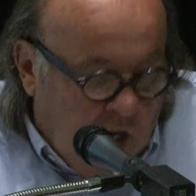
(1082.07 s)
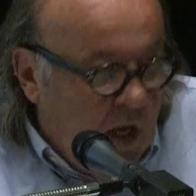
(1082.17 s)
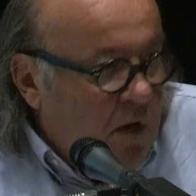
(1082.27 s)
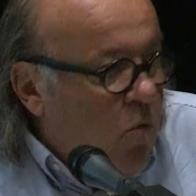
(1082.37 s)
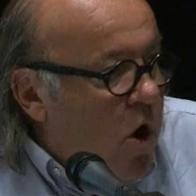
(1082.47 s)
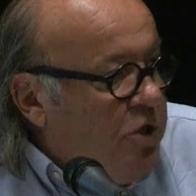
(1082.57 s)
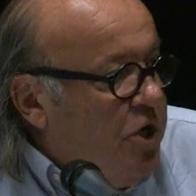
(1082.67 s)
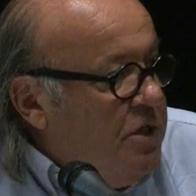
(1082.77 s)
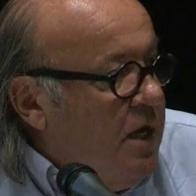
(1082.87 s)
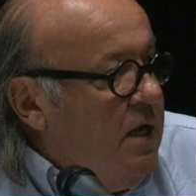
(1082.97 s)
In
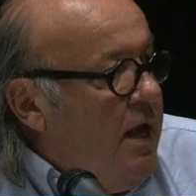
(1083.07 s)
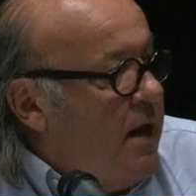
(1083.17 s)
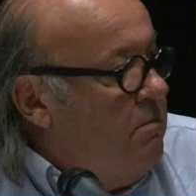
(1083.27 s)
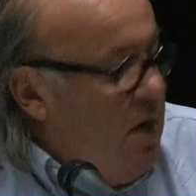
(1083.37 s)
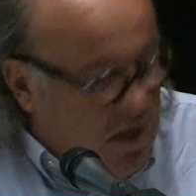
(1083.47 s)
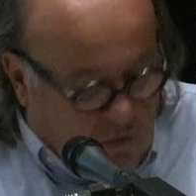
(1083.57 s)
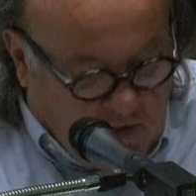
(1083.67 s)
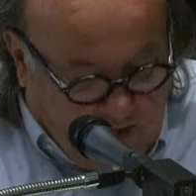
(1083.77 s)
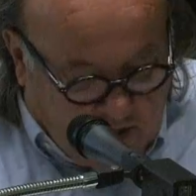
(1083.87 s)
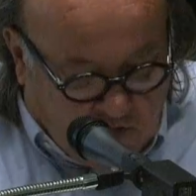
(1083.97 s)
Washington, he had a meeting
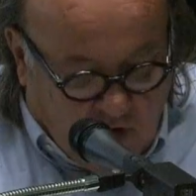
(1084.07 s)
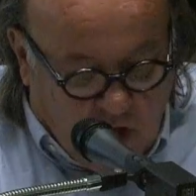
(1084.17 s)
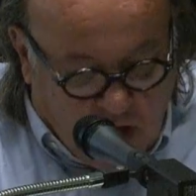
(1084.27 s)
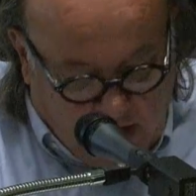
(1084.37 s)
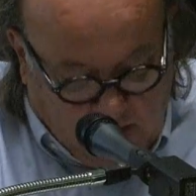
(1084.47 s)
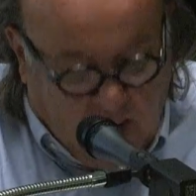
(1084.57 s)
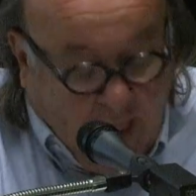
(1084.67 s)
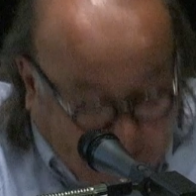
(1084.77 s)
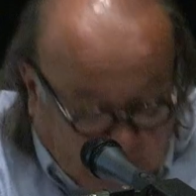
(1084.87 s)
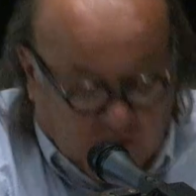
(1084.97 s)
Ezra
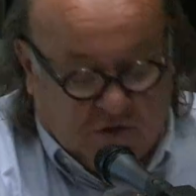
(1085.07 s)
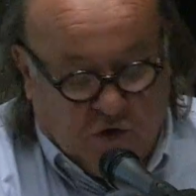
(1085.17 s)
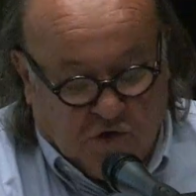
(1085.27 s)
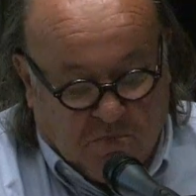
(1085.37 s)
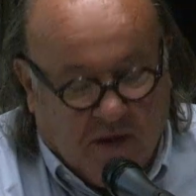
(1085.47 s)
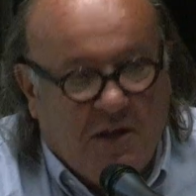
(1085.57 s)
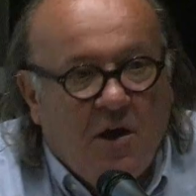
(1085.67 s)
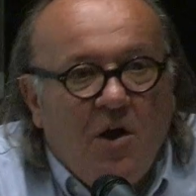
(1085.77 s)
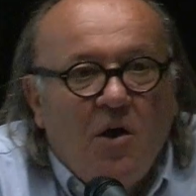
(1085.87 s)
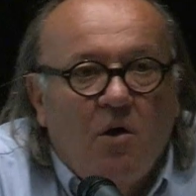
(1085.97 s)
Hayt, excuse me,
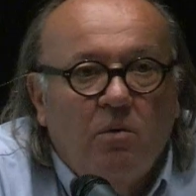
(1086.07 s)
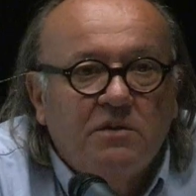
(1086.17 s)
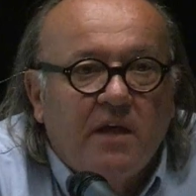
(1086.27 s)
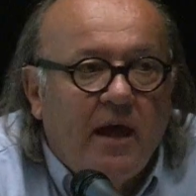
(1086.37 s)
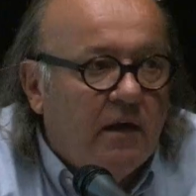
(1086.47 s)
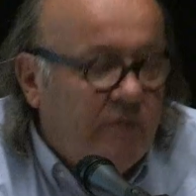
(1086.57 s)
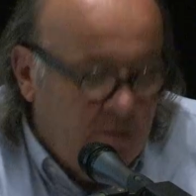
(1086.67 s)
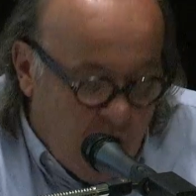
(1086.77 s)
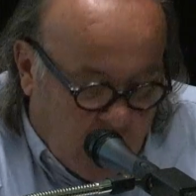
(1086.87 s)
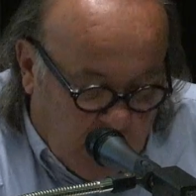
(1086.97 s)
who was the head of the
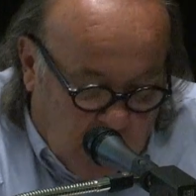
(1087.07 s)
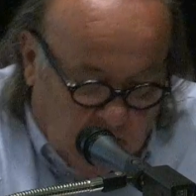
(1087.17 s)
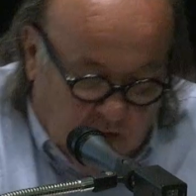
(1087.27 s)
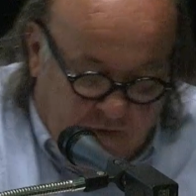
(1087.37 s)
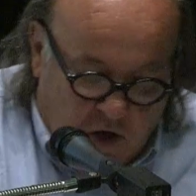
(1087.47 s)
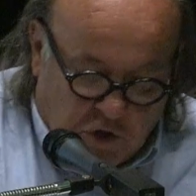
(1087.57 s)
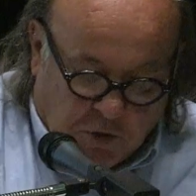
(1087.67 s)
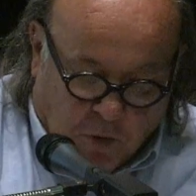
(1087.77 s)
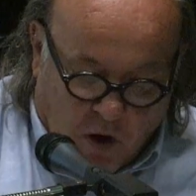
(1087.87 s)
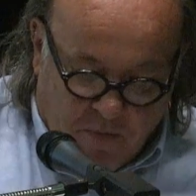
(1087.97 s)
American Indian Affairs
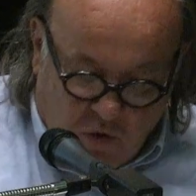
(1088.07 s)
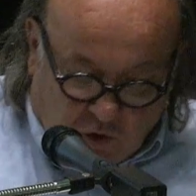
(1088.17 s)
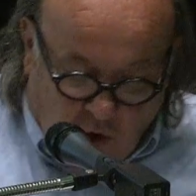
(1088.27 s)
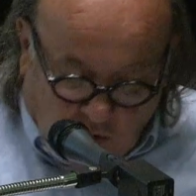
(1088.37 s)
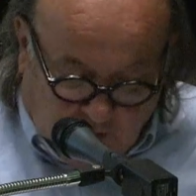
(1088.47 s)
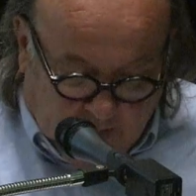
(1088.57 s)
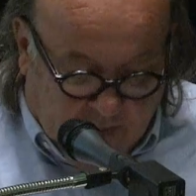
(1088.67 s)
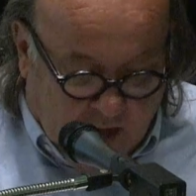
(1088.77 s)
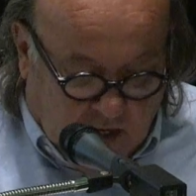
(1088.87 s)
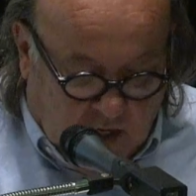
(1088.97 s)
Department, who told him
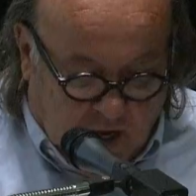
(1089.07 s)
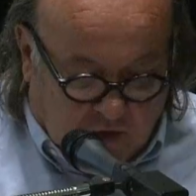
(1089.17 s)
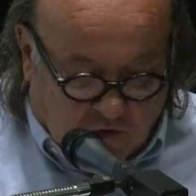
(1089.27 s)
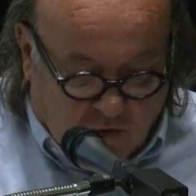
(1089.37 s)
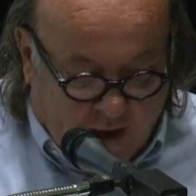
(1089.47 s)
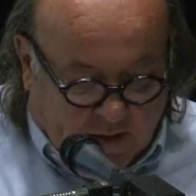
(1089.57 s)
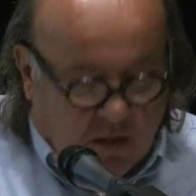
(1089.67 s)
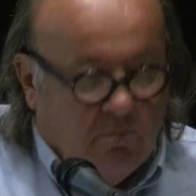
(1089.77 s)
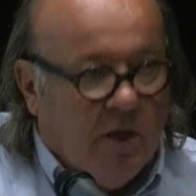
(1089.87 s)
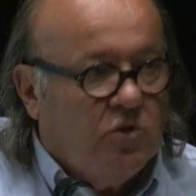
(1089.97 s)
that he had
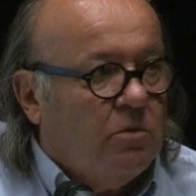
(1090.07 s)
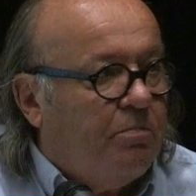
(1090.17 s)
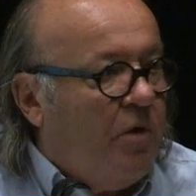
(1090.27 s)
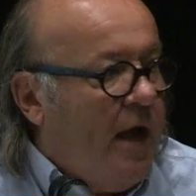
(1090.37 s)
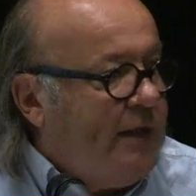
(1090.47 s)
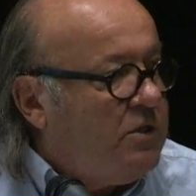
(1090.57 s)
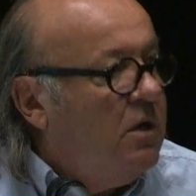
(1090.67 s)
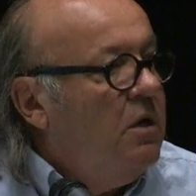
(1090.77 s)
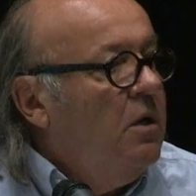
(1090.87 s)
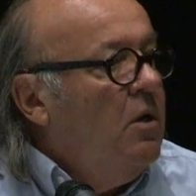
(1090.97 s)
directed Major Pratt,
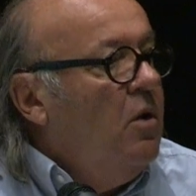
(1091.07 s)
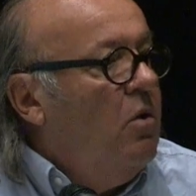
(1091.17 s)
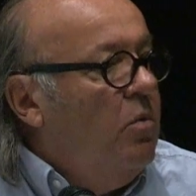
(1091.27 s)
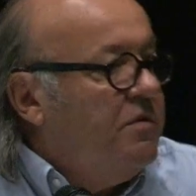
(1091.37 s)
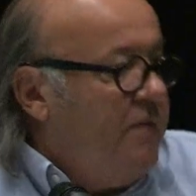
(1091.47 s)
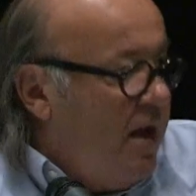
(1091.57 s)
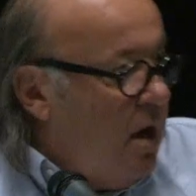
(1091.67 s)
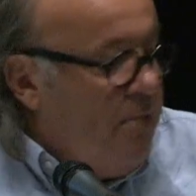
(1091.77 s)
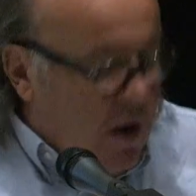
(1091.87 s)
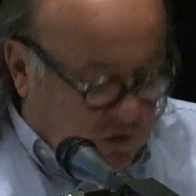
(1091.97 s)
who was then
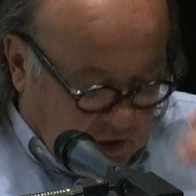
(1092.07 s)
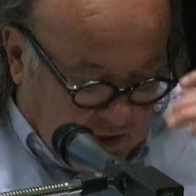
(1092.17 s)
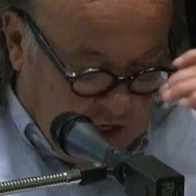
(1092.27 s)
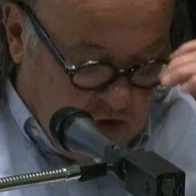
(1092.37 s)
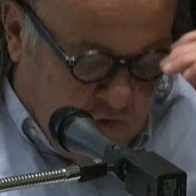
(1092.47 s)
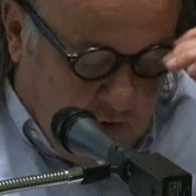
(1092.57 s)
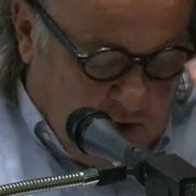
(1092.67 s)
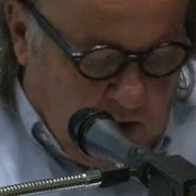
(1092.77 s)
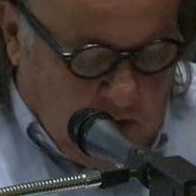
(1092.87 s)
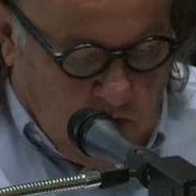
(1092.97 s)
about to
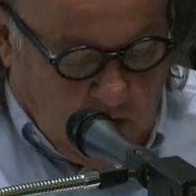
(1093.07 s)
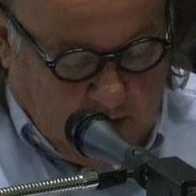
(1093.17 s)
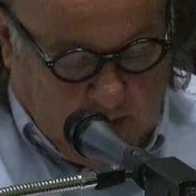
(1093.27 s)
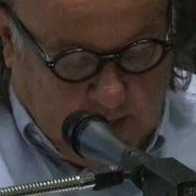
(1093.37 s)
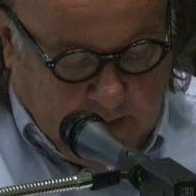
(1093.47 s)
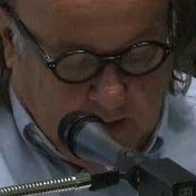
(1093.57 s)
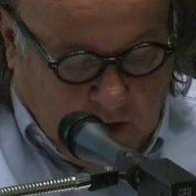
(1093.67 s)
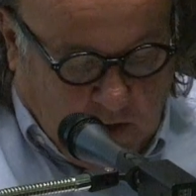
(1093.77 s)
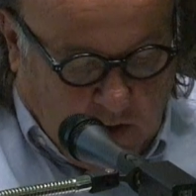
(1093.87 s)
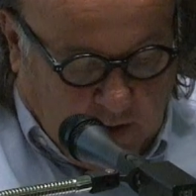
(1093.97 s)
leave on, uh, uh,
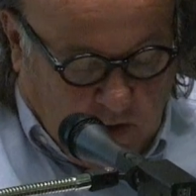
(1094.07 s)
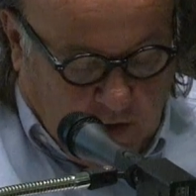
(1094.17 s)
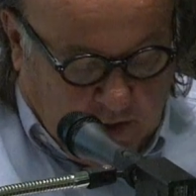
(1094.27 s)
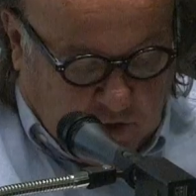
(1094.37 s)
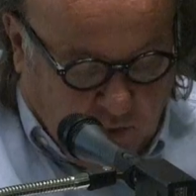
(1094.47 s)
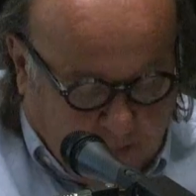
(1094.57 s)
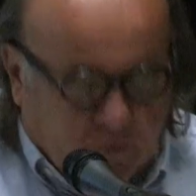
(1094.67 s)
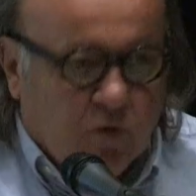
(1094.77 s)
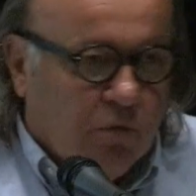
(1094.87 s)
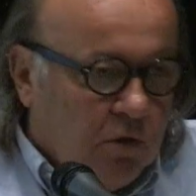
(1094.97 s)
on, on a trip
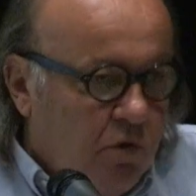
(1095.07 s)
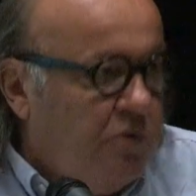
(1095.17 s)
to recruit